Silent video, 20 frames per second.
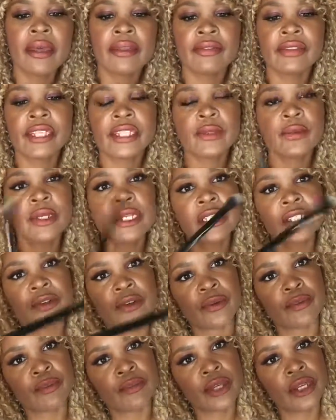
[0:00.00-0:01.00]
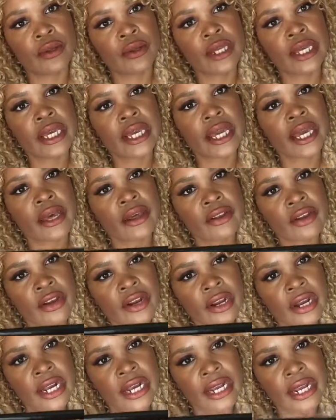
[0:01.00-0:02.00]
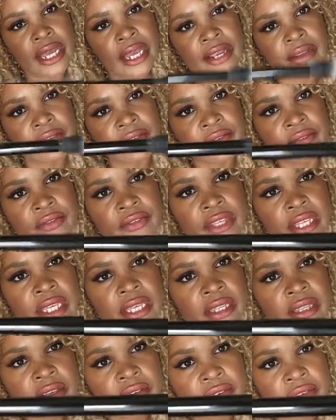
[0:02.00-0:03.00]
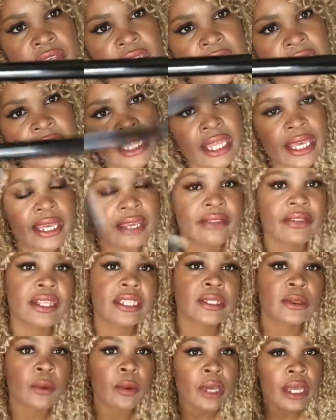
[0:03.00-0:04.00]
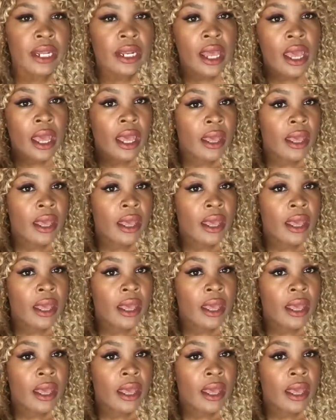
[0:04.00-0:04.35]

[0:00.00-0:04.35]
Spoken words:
This one is from Beauty Counter and I really, really like this one